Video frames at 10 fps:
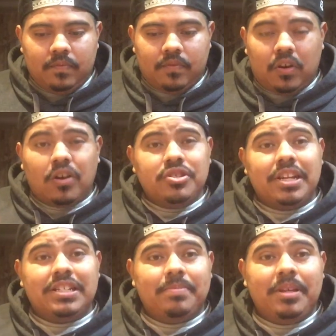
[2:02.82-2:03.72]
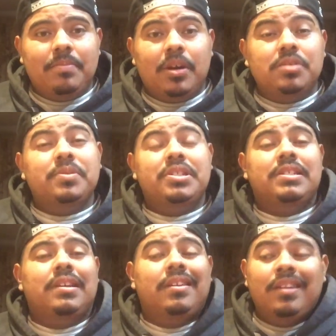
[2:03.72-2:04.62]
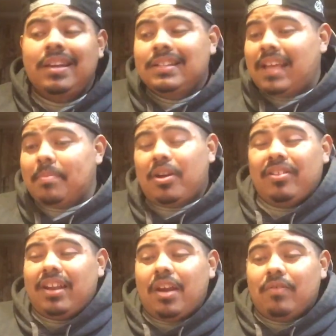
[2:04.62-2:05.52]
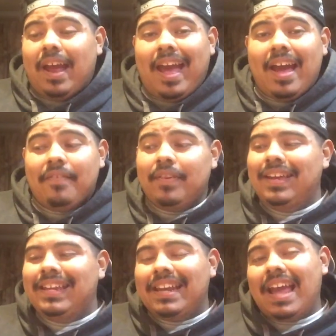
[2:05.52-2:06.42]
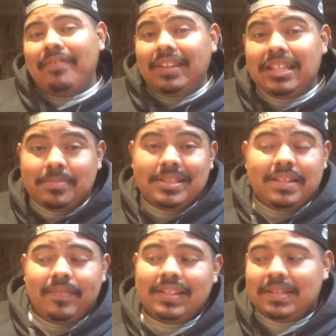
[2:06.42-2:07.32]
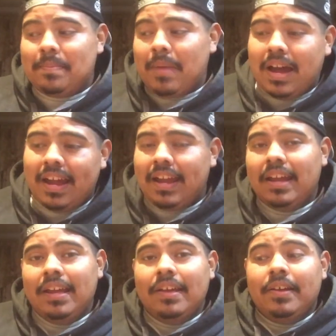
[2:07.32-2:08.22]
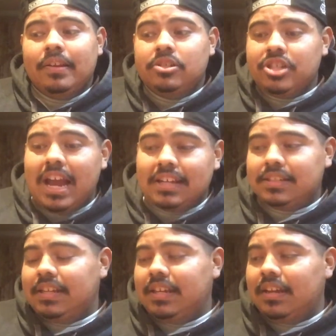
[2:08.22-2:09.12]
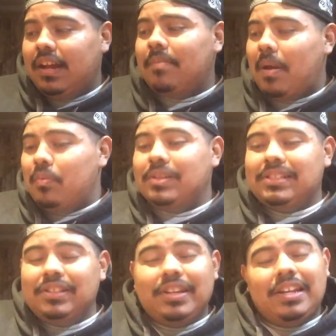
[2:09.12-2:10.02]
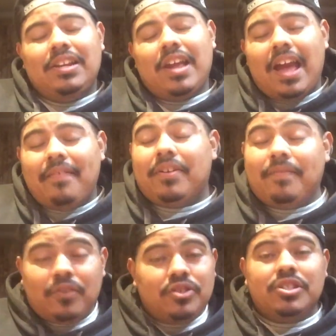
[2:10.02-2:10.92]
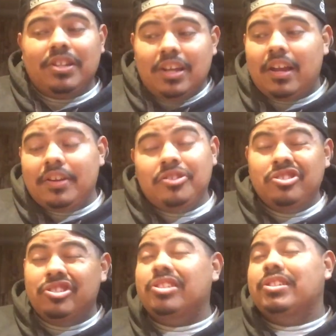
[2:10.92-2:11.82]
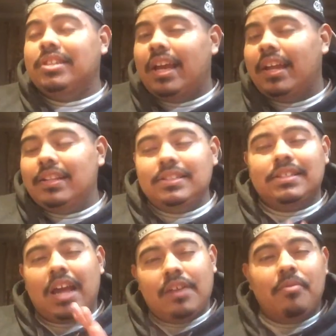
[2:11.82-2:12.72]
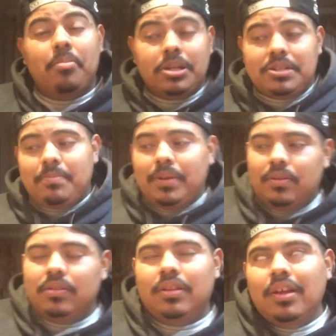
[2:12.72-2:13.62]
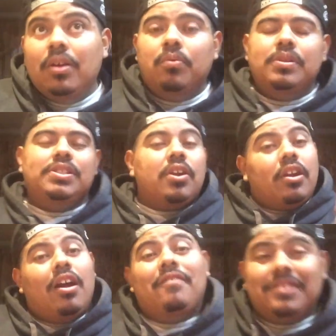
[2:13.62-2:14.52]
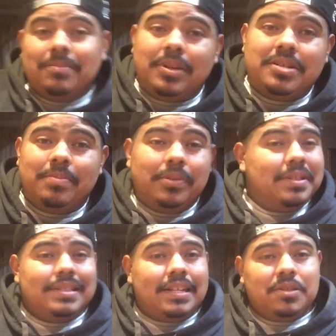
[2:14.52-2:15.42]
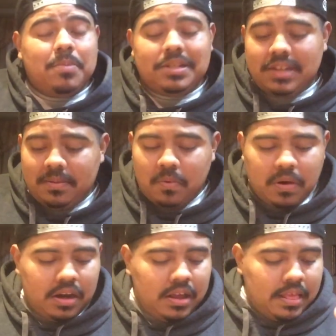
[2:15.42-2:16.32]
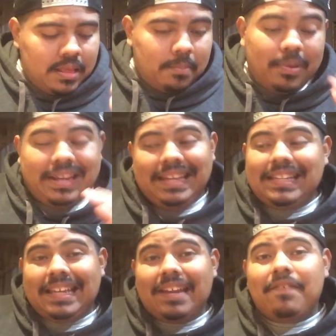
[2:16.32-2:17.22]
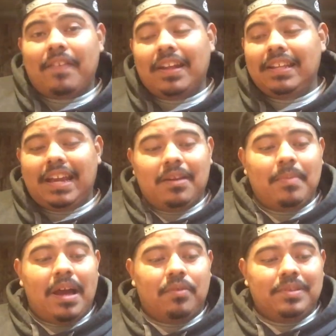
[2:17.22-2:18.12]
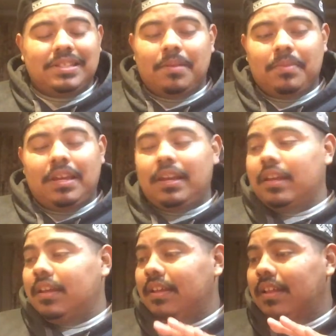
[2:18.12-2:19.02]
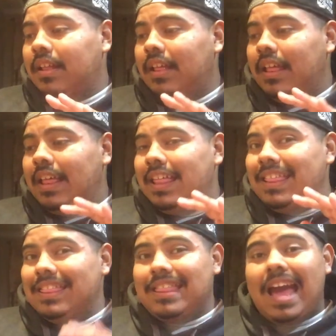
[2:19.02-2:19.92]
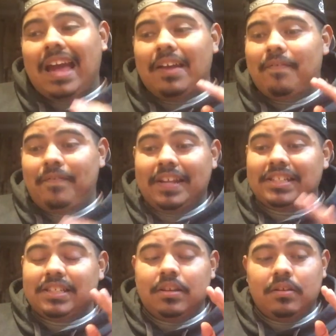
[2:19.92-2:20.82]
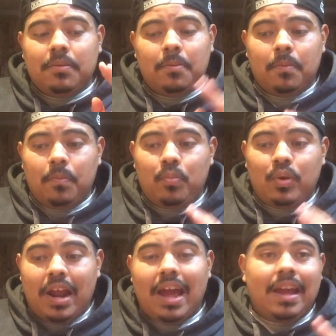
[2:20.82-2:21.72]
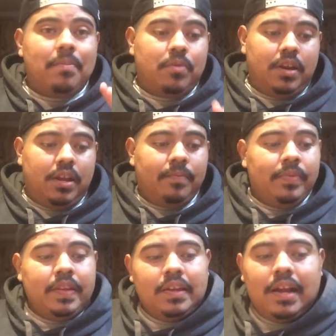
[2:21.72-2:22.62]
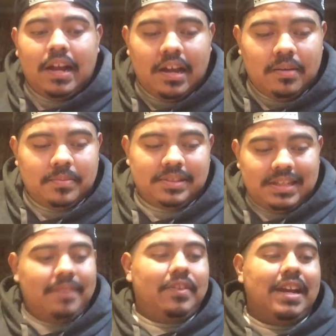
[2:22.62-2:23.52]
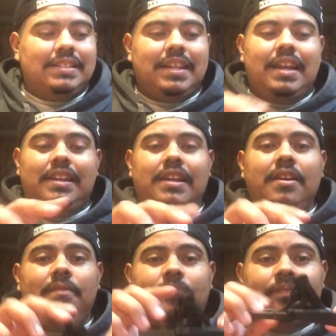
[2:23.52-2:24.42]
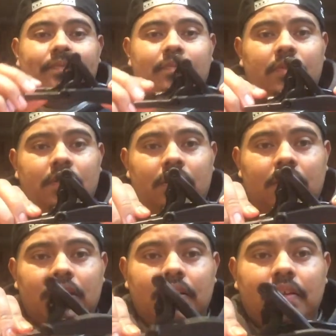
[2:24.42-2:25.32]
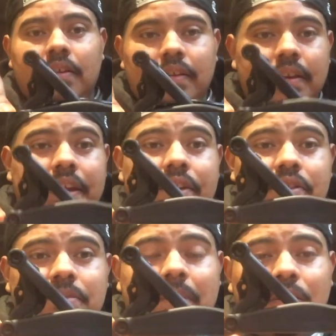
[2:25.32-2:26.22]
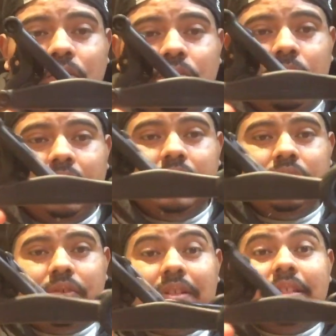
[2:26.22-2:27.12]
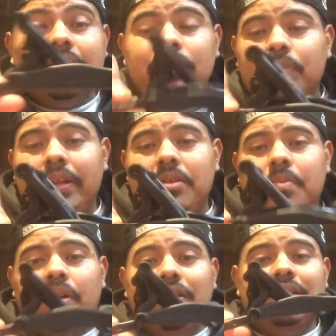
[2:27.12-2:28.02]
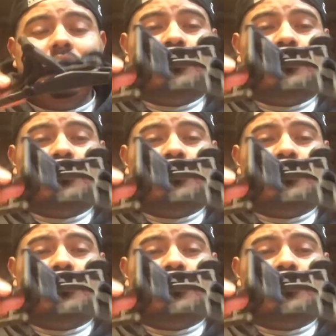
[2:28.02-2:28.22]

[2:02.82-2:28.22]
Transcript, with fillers: for RJ Speed Mods, which is a type car that I don't have. He didn't have anything specific to my chassis. Um, I wasn't looking to have a conversion done just yet. This is kind of a budget build. Well, it started off as a budget build. It's not so much anymore. But he did finally come out with something that fits what I am running. Um, to give you guys an idea, here's my old one. So this is the wheelie bar. This is a